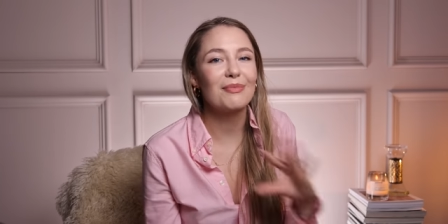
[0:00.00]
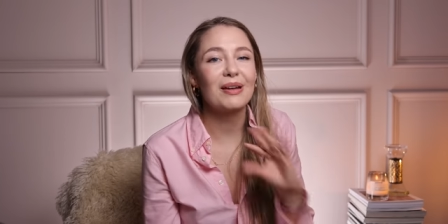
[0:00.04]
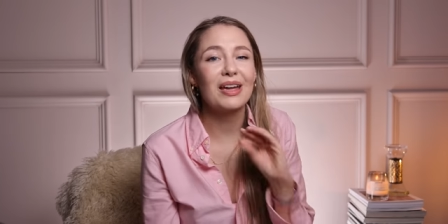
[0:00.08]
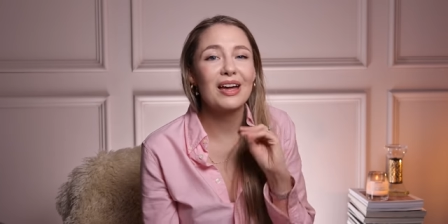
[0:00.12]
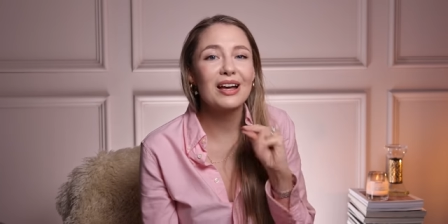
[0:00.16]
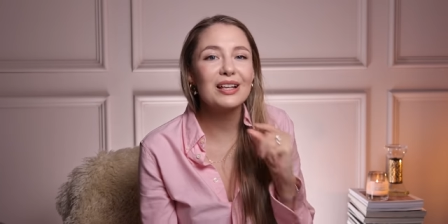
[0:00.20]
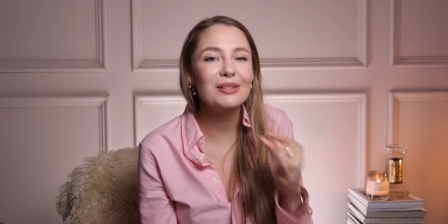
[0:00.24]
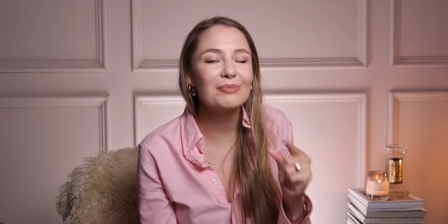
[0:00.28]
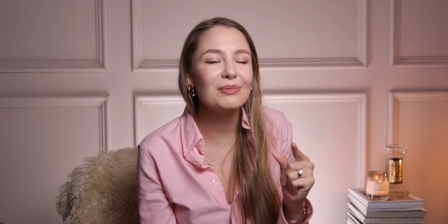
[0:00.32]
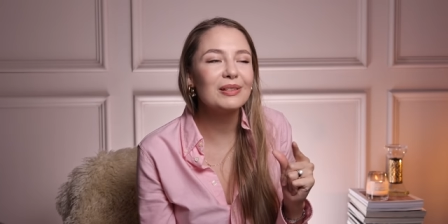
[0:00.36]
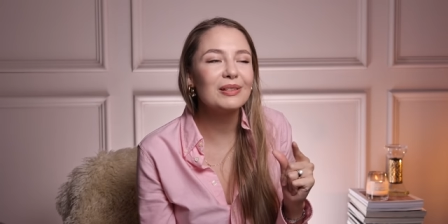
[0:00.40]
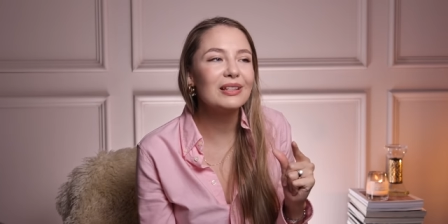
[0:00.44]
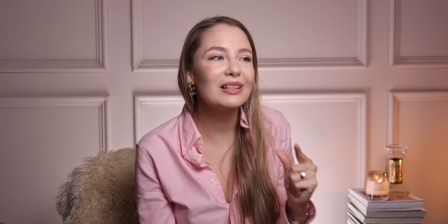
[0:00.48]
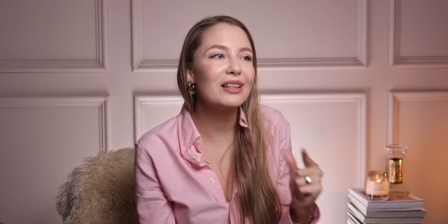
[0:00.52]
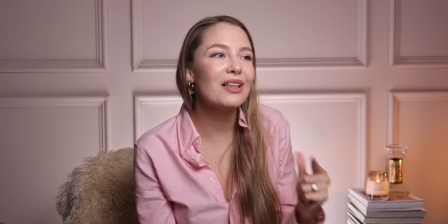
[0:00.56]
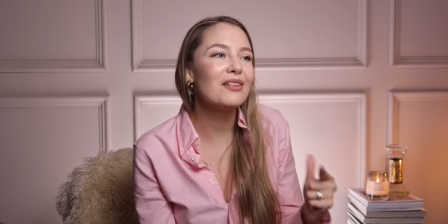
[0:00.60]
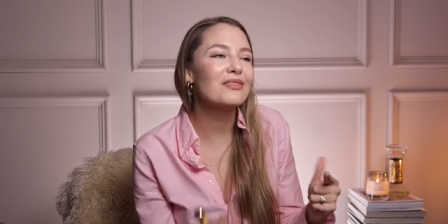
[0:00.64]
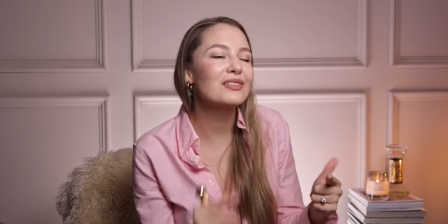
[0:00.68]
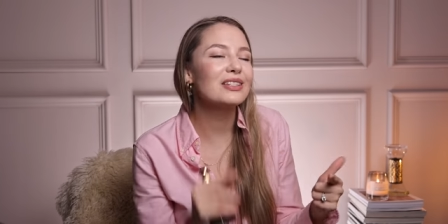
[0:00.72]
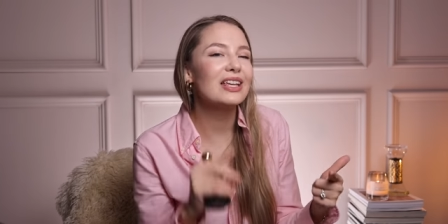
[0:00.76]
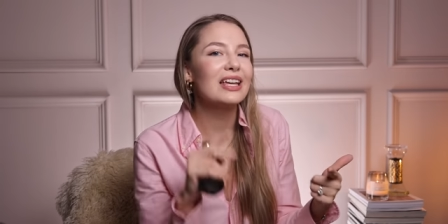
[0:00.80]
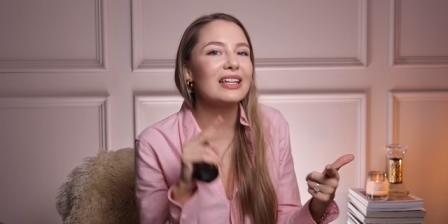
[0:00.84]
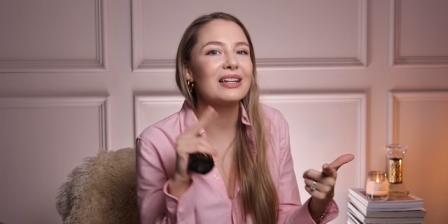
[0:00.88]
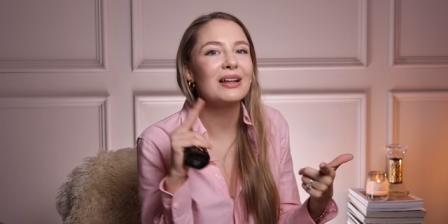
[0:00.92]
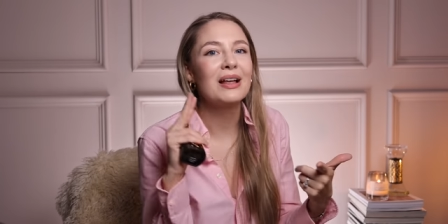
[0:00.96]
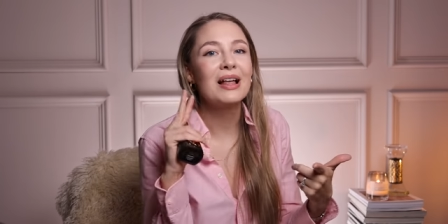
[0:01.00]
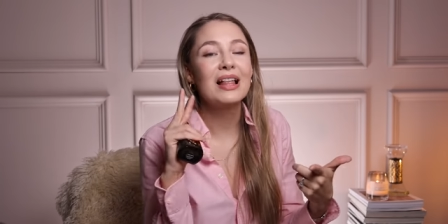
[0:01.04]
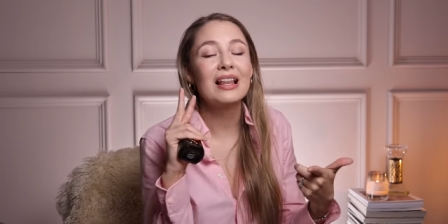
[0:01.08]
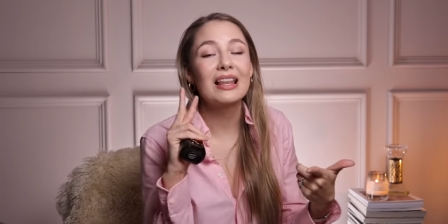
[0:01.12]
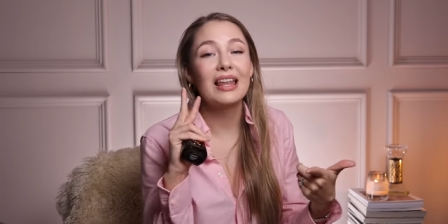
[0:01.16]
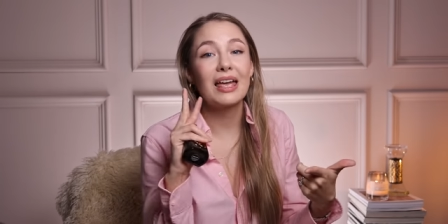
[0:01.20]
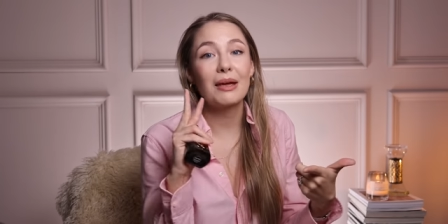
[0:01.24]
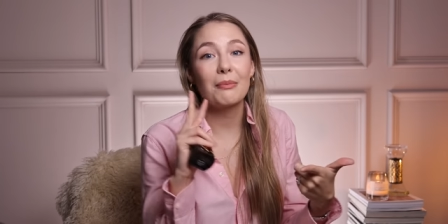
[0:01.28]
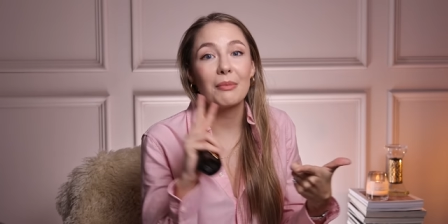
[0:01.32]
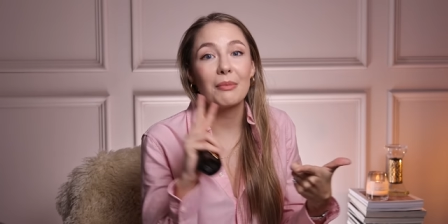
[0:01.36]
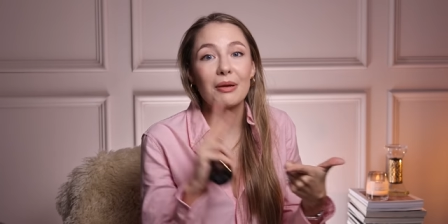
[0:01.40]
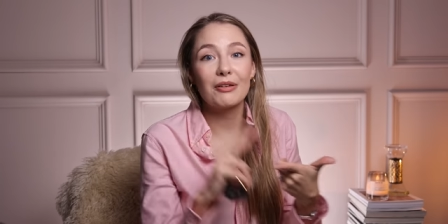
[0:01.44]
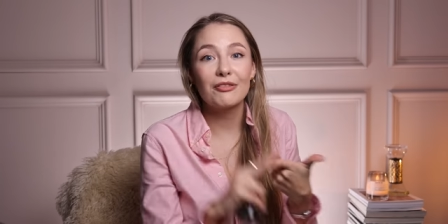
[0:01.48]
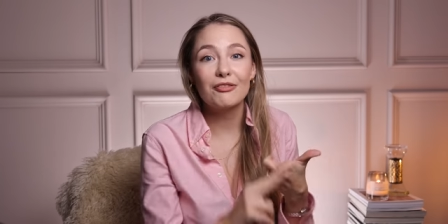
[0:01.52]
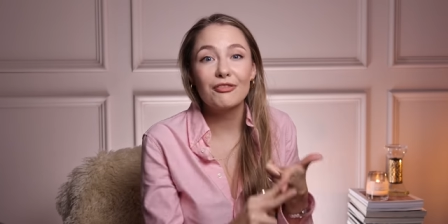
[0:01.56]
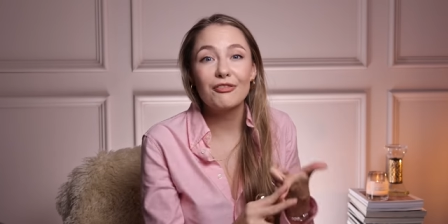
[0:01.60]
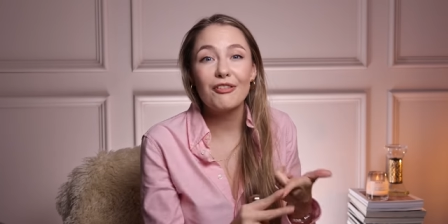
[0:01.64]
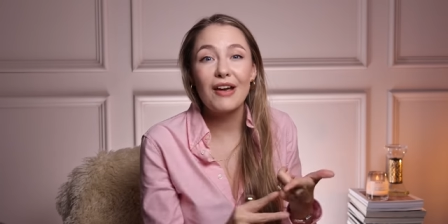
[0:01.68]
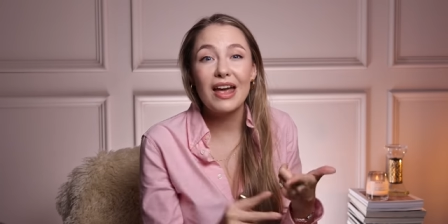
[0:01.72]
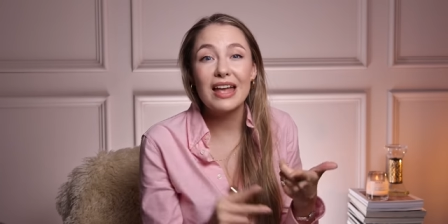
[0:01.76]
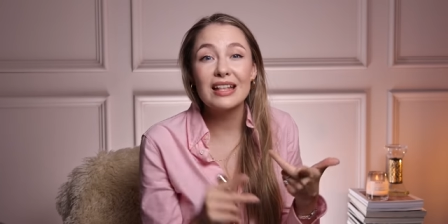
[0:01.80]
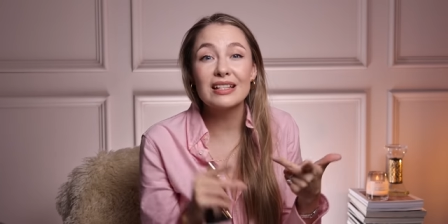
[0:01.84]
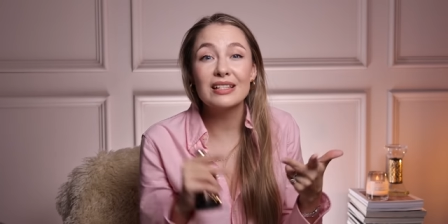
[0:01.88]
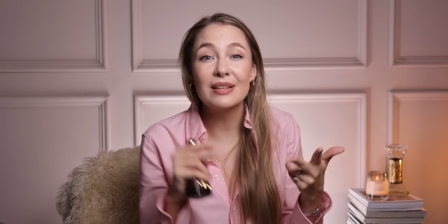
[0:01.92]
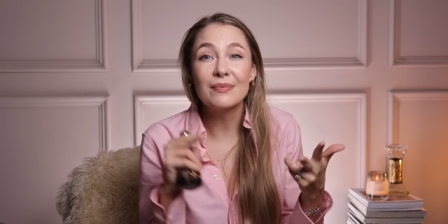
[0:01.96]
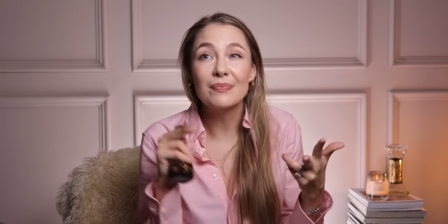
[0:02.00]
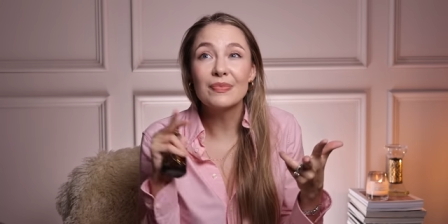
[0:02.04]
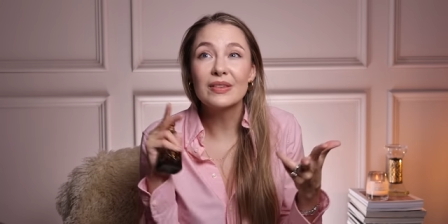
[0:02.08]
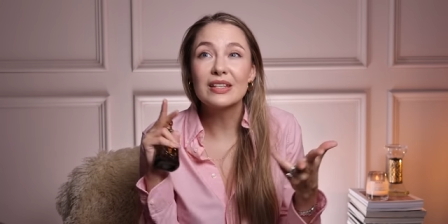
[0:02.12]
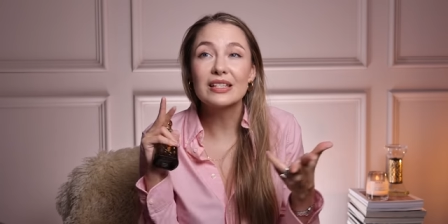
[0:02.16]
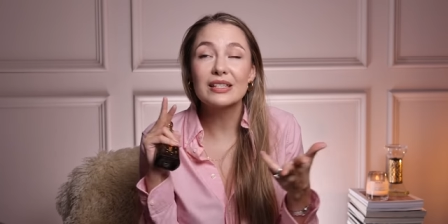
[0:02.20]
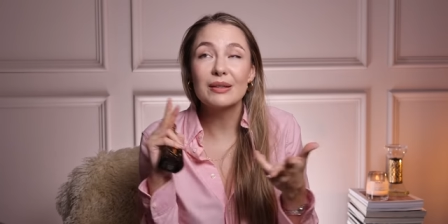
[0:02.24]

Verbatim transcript: My husband loves it, like my friends,